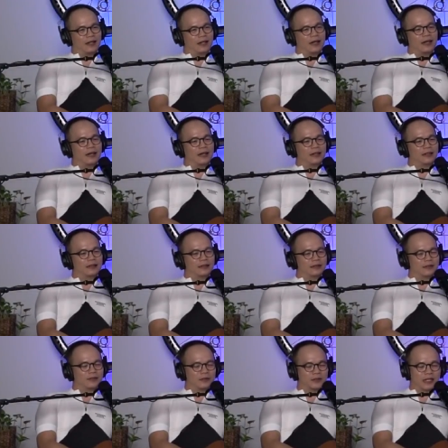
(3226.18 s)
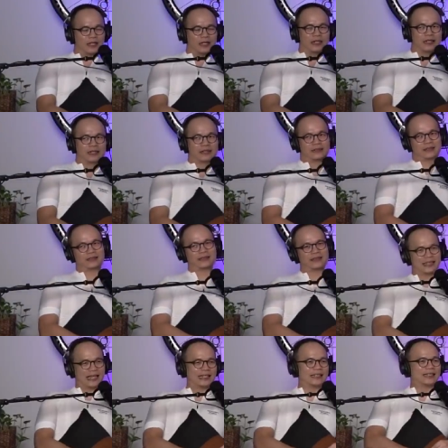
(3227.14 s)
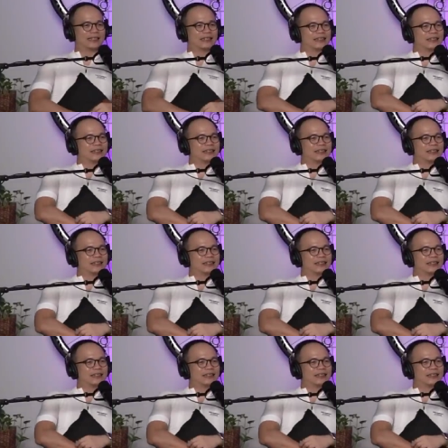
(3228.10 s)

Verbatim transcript: Huh. Okay lah. Can lah.